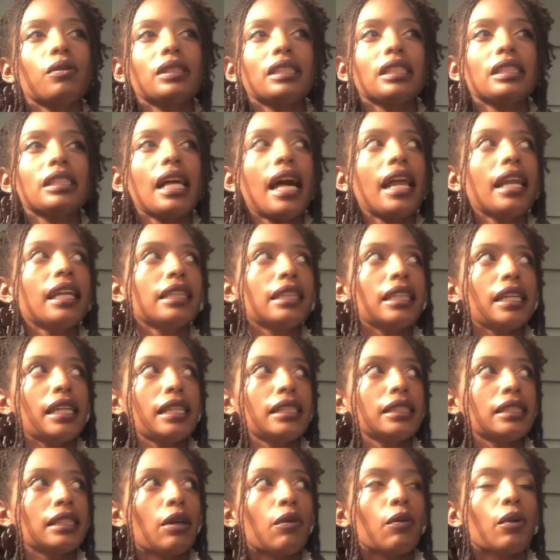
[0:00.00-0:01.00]
a lot of
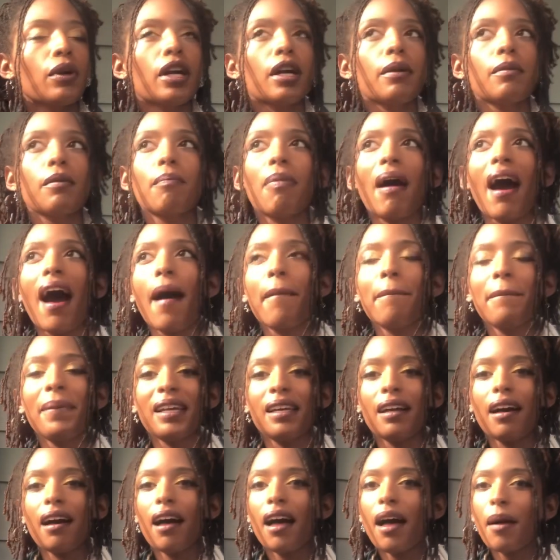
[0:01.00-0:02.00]
things that were
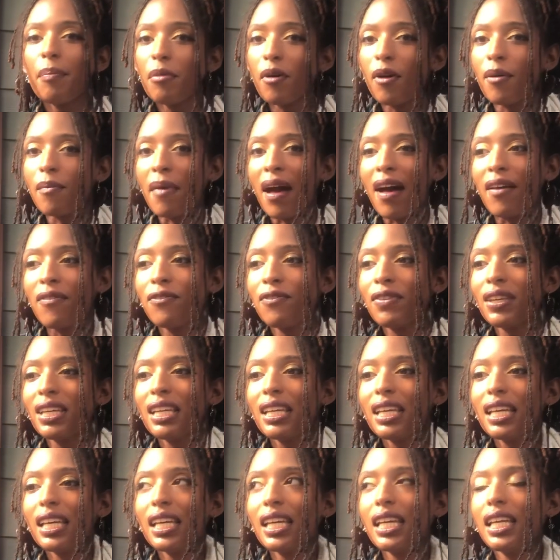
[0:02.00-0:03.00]
popping up on my
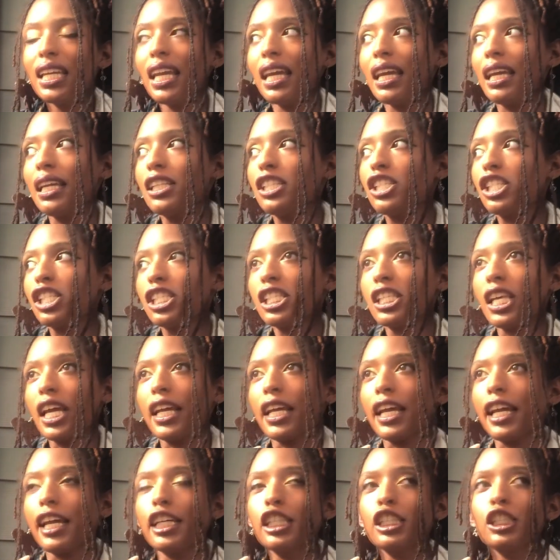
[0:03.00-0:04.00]
feed and just like
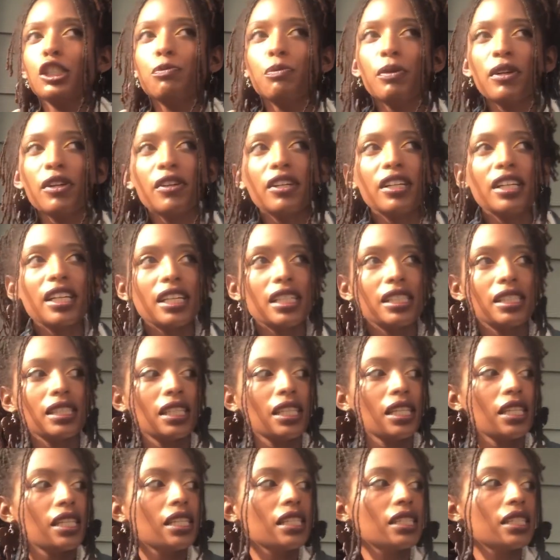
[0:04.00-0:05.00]

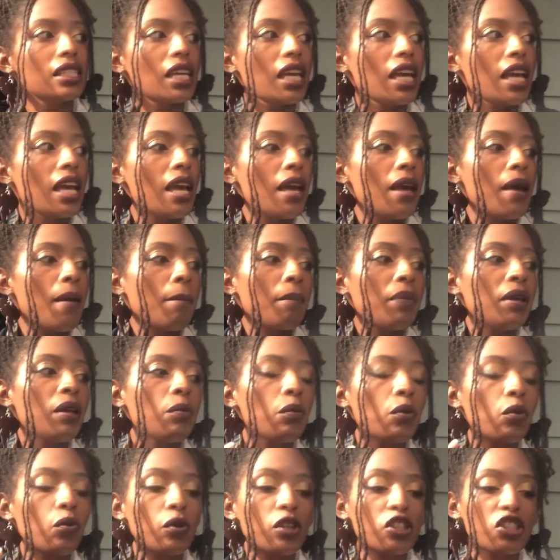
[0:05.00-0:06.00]
experiences.
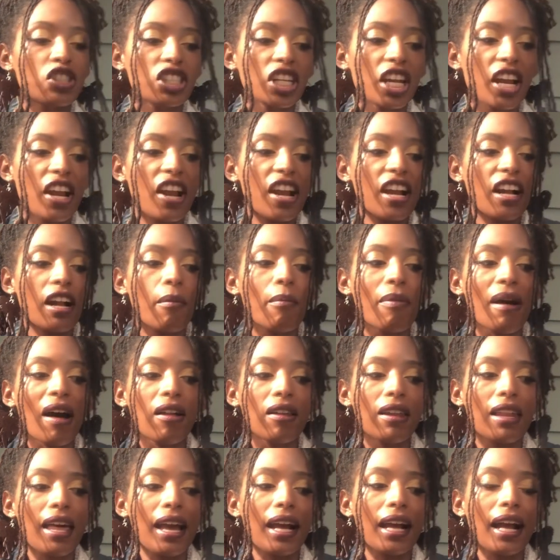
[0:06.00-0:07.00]
People were sharing
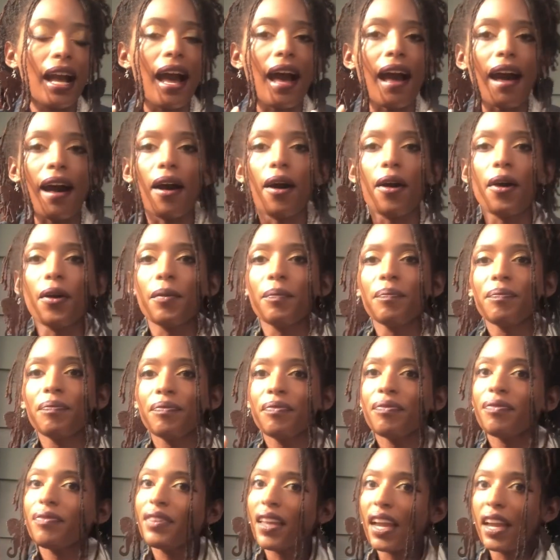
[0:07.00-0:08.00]
about like how
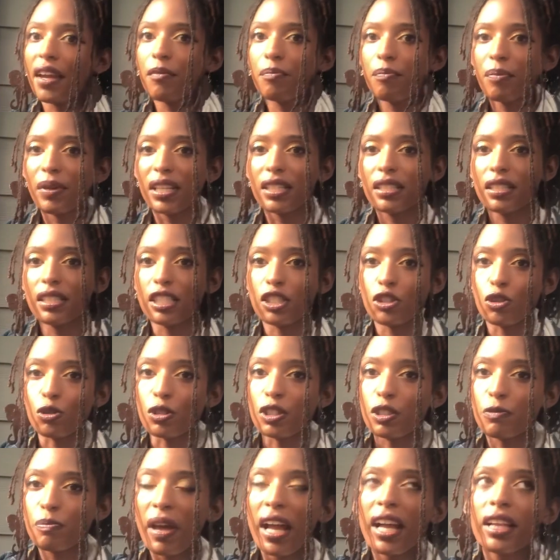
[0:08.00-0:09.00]
they've been
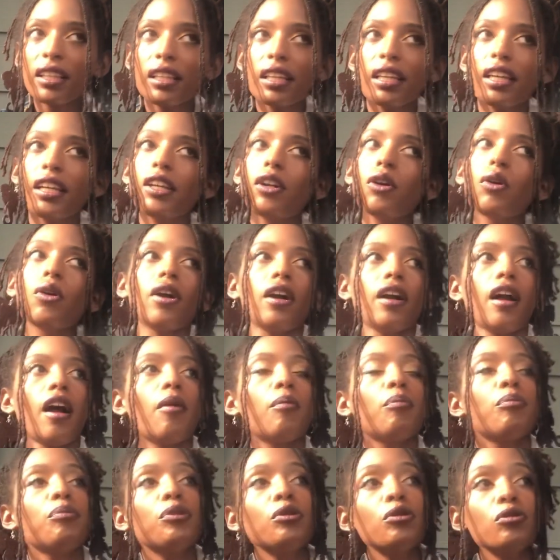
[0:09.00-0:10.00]
disrespected or
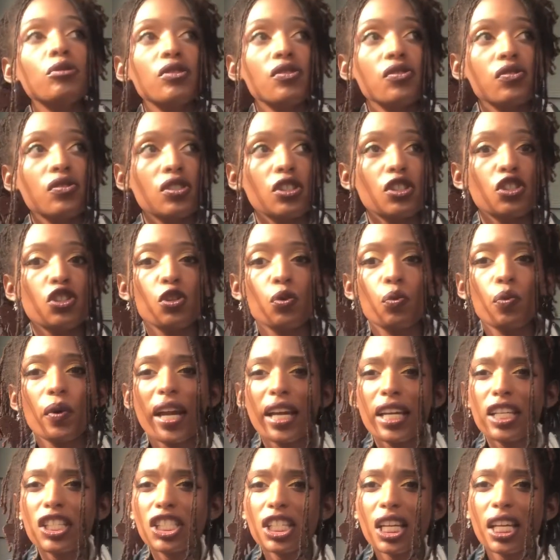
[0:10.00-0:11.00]
abusive
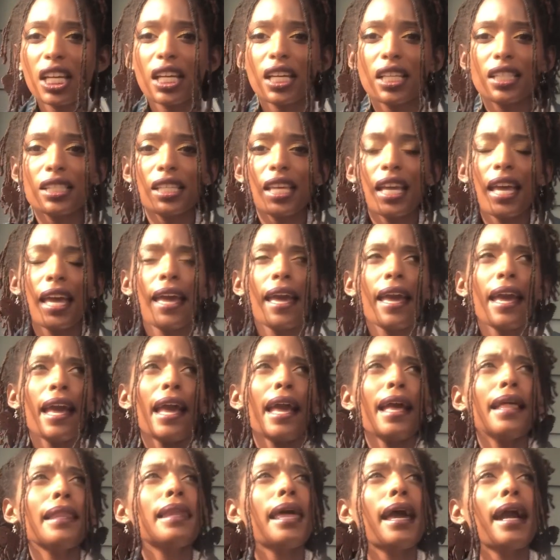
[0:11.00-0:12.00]
situations,
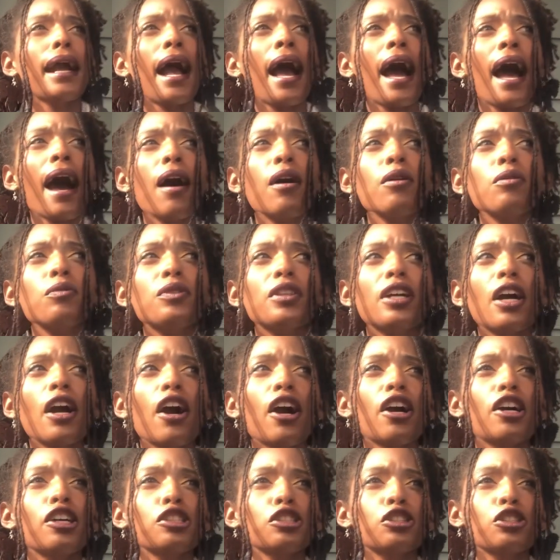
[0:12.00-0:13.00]
and like how there
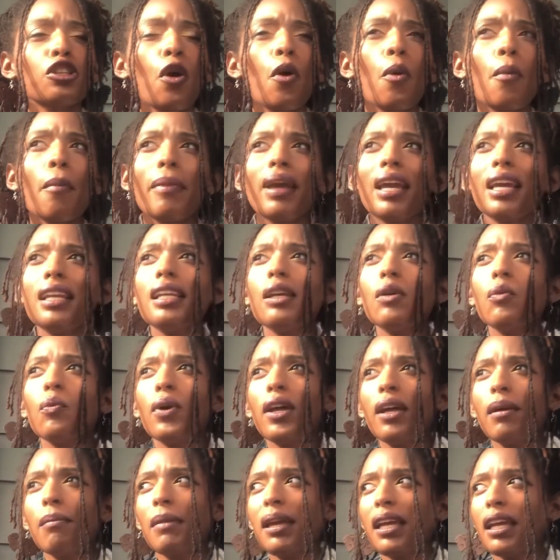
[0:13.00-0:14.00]
are so many
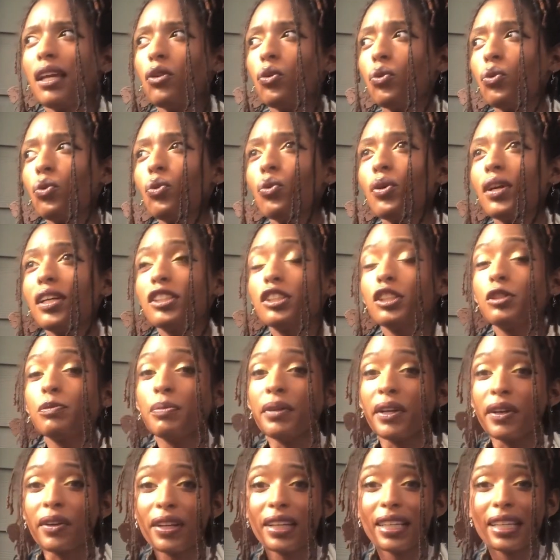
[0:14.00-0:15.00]
women who
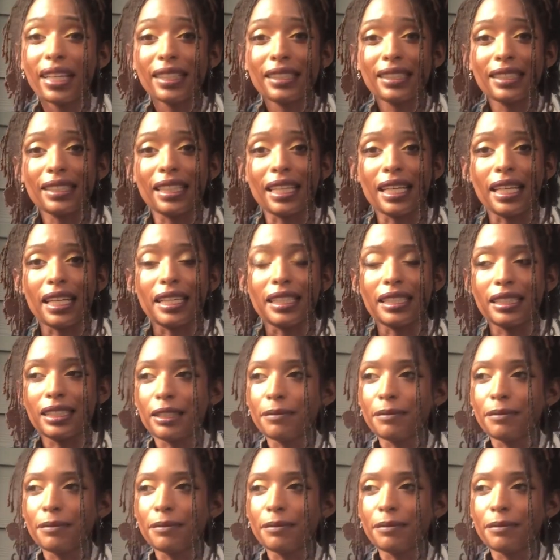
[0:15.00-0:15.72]
experience this.